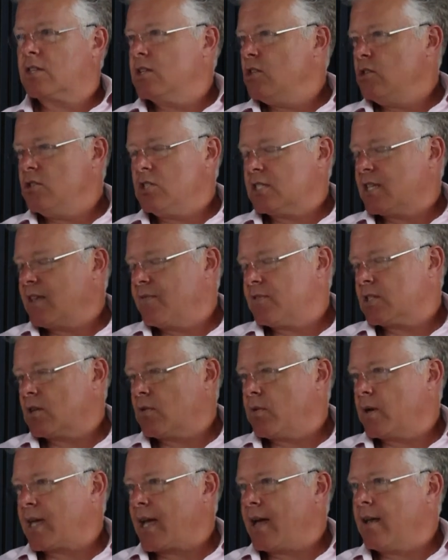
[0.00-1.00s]
Can you just give us
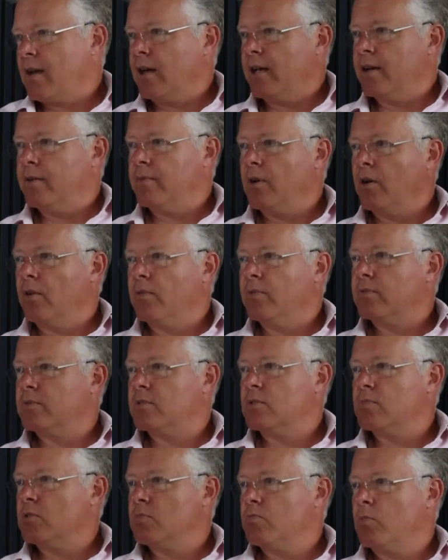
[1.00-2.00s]
a quick outline
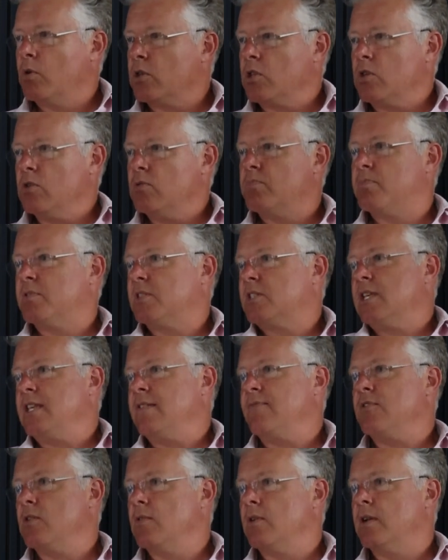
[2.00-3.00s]
on what you
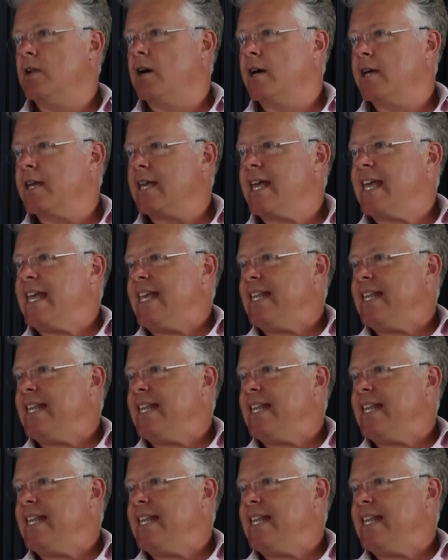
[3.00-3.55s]
perceive U&I